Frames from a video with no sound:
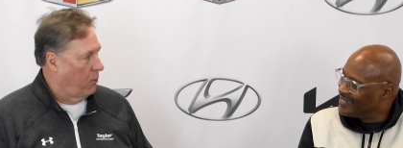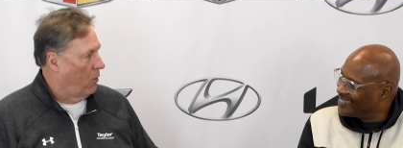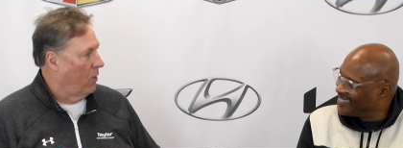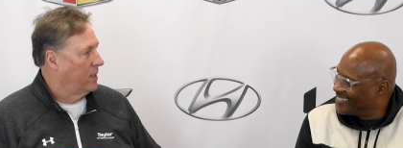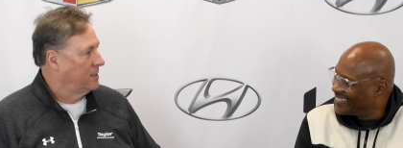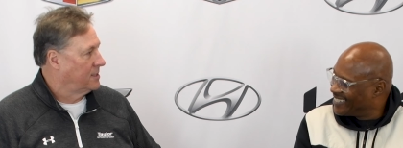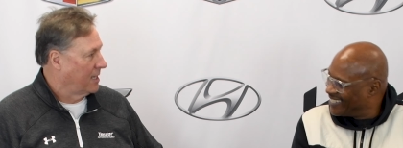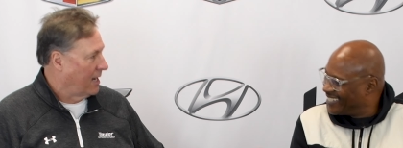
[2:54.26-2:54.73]

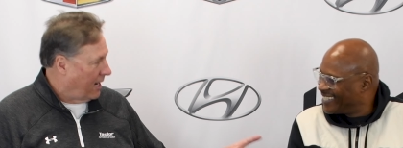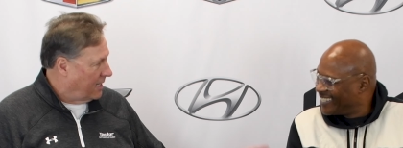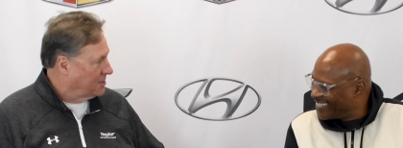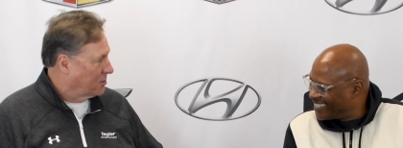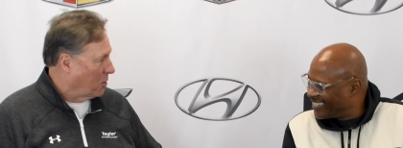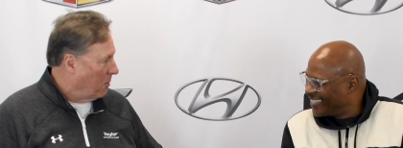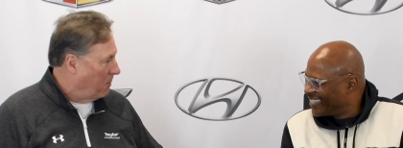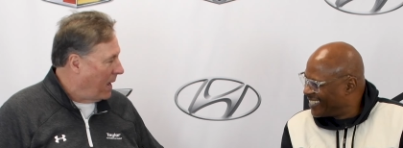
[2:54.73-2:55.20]
Speaker 1: points in a
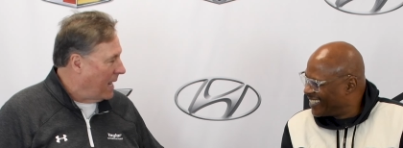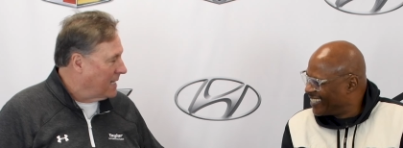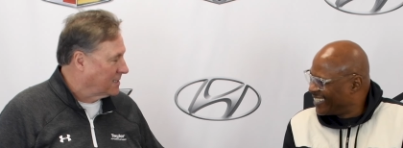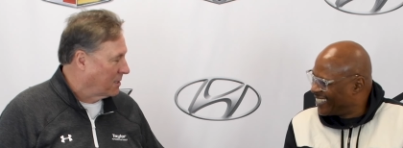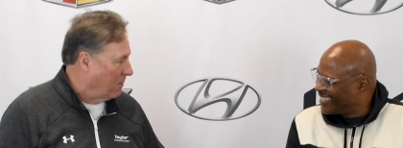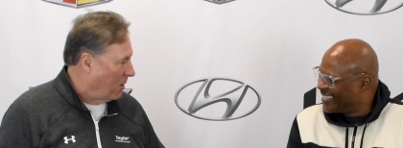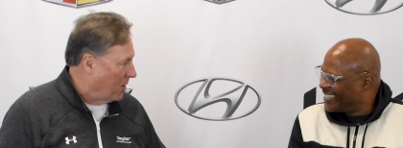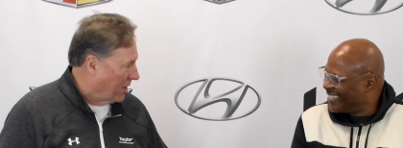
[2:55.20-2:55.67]
high school
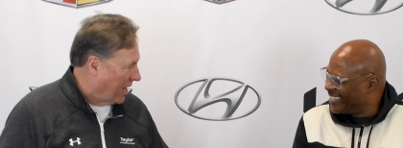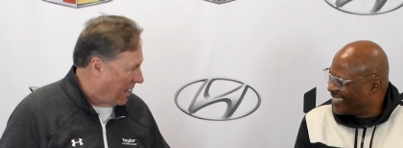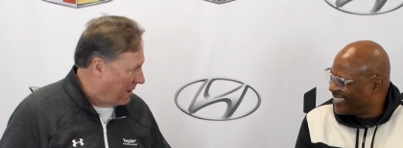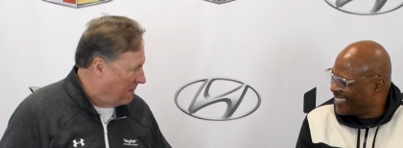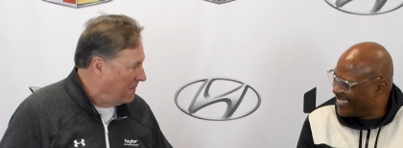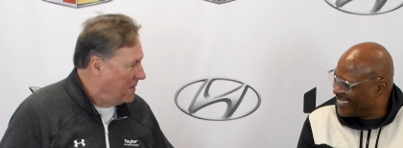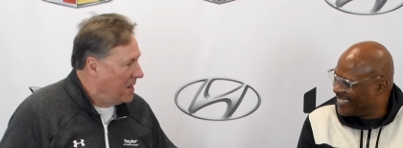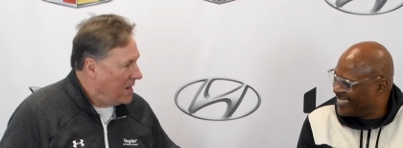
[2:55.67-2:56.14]
basketball
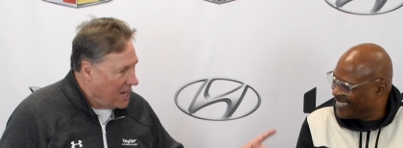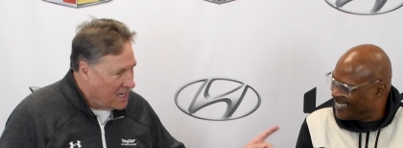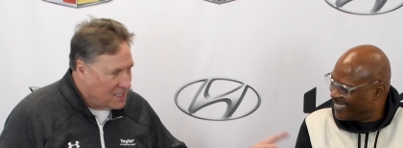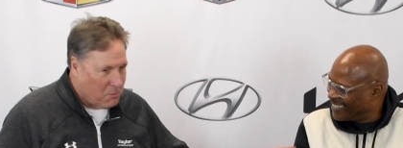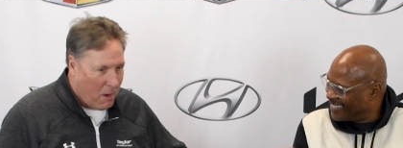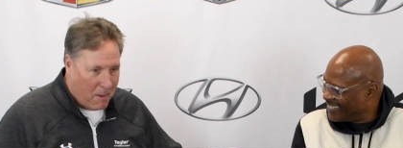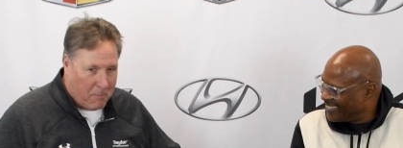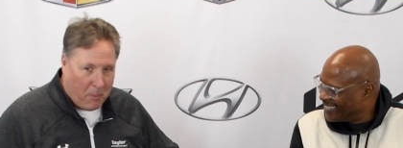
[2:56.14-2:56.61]
game,
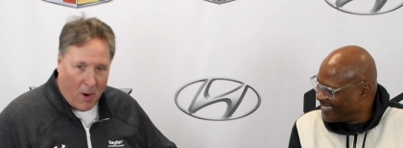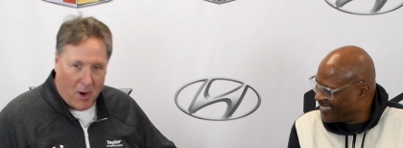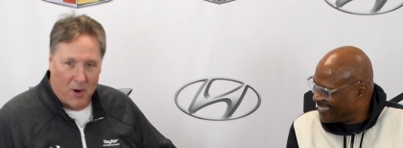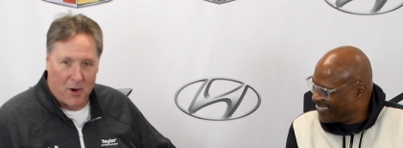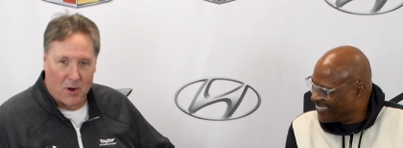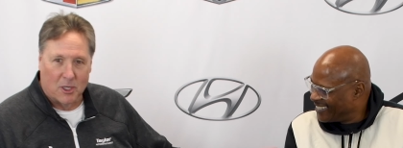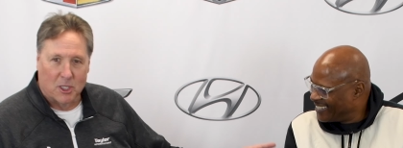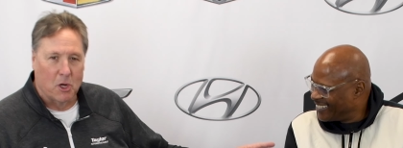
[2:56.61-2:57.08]
is my
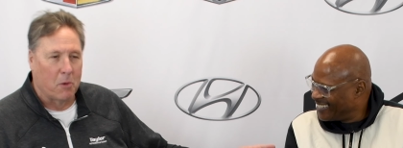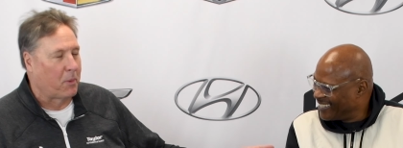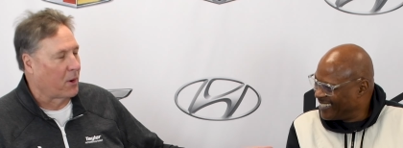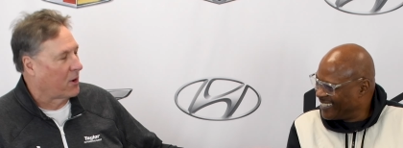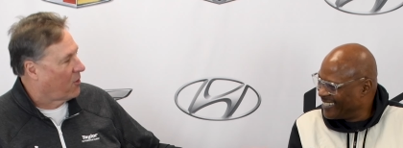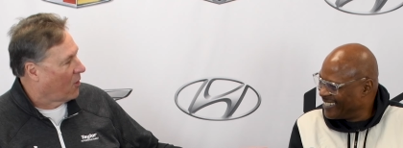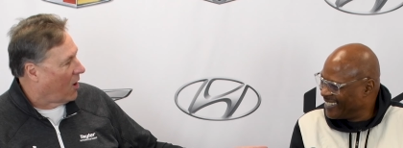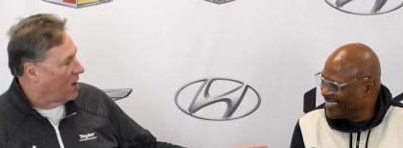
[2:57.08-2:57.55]
partner
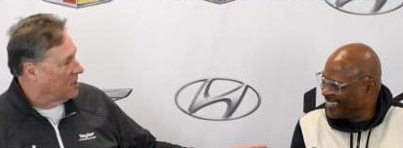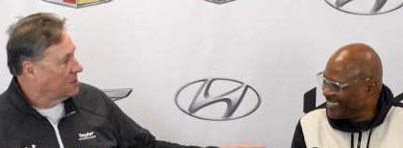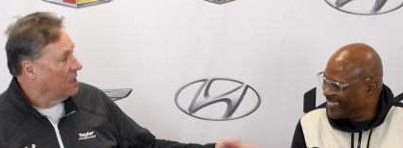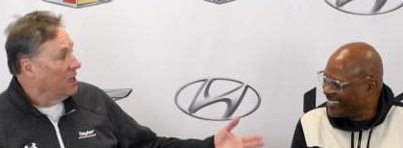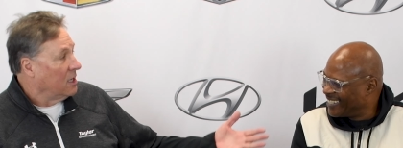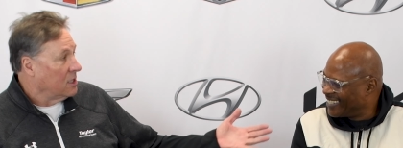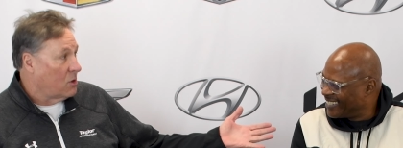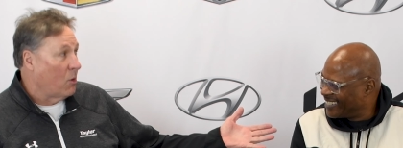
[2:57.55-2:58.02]

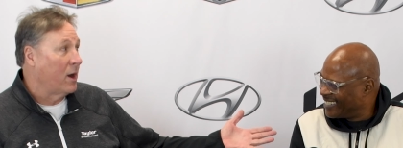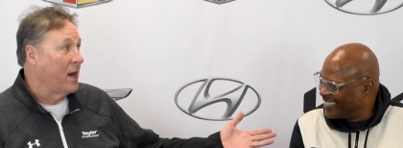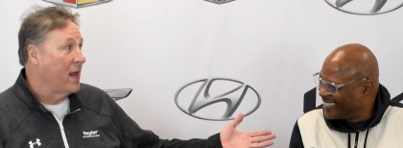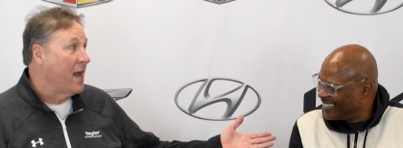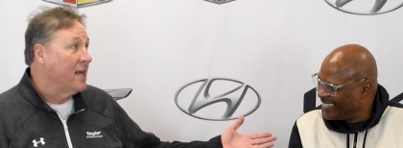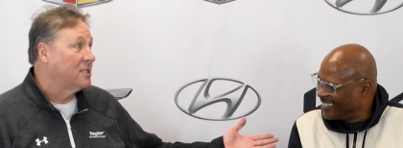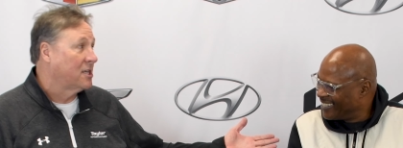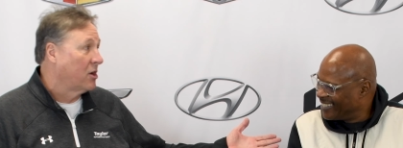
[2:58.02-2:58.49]
Supercross.
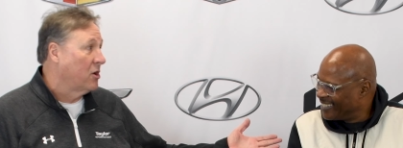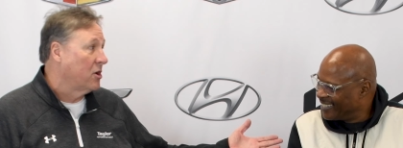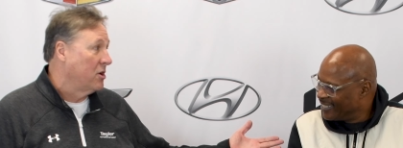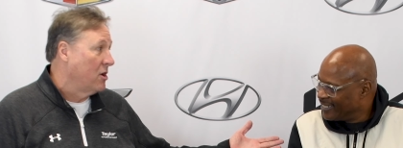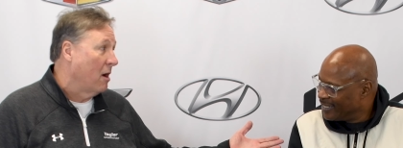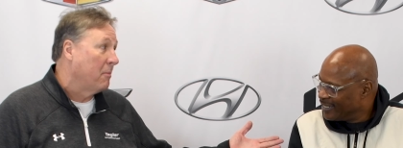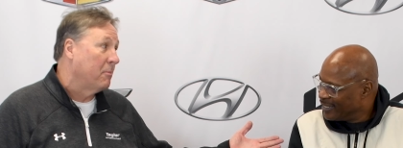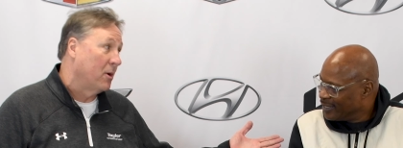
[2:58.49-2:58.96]
28's a
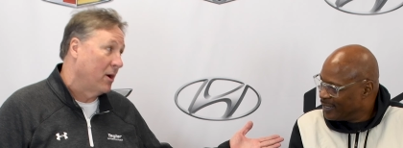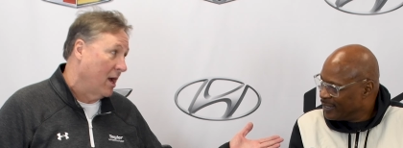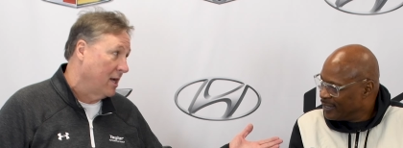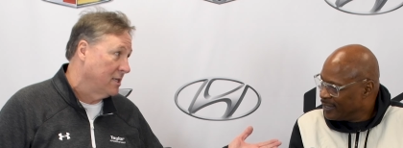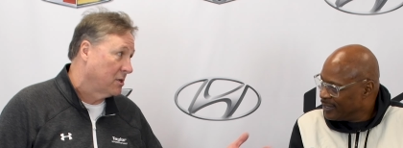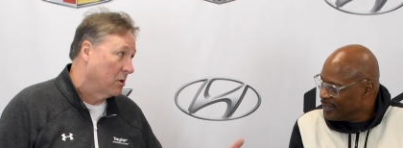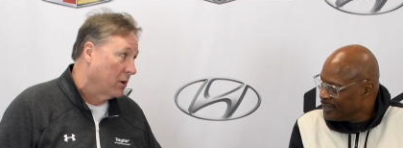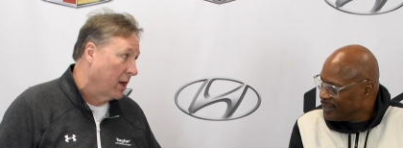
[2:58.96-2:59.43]
good number in a
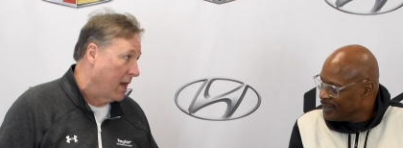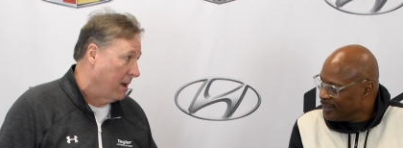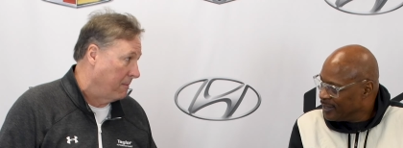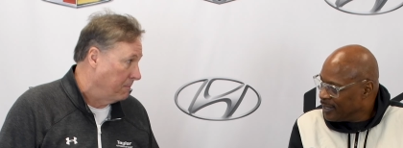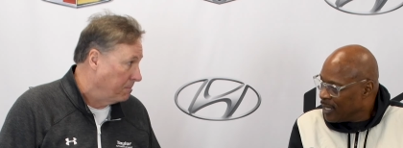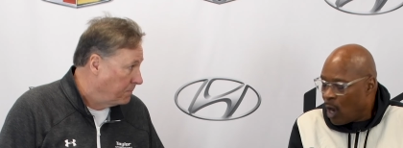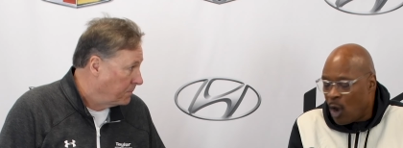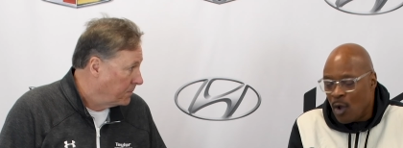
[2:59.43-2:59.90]
high school
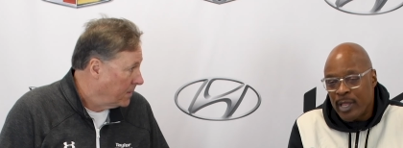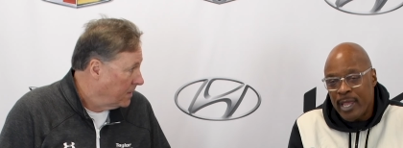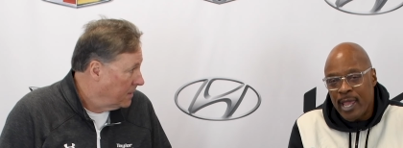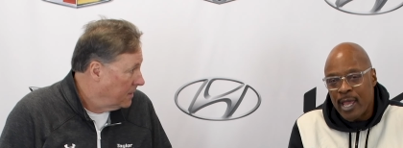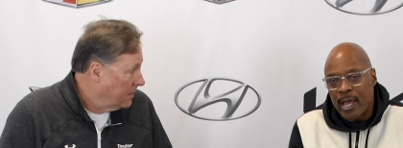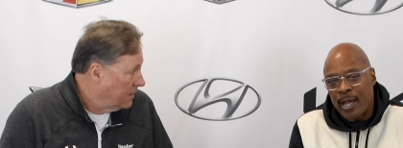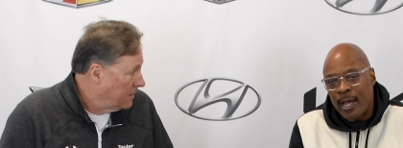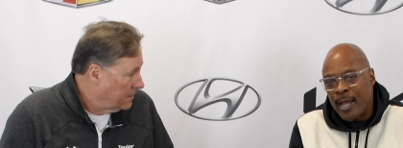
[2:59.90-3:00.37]
game. Oh
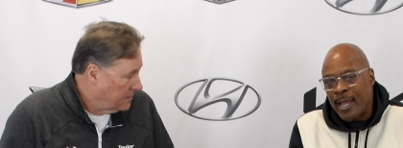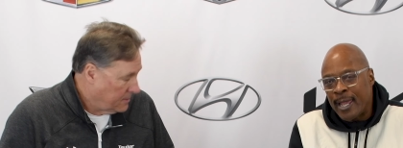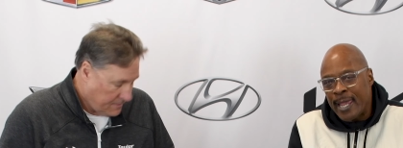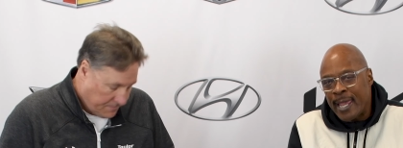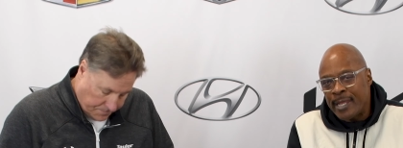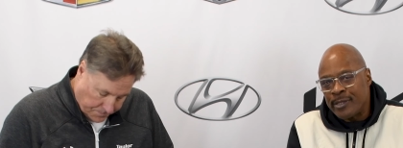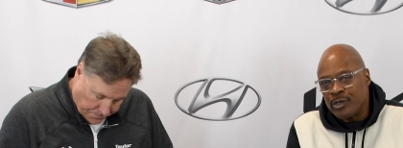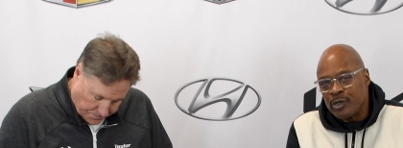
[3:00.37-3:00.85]
Speaker 2: yeah,
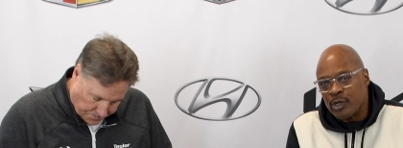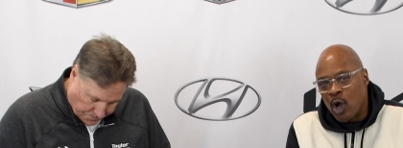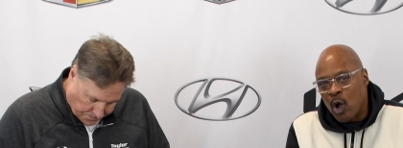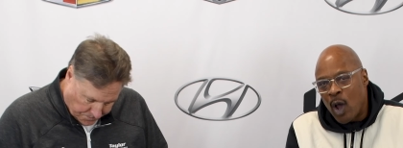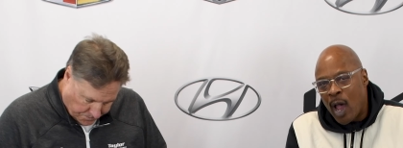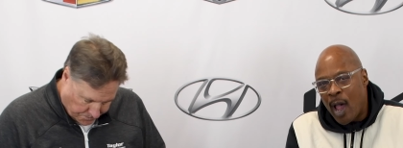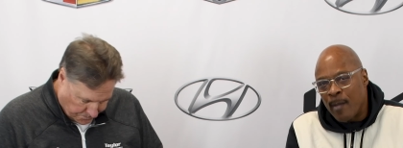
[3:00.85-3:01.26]
uh, and you know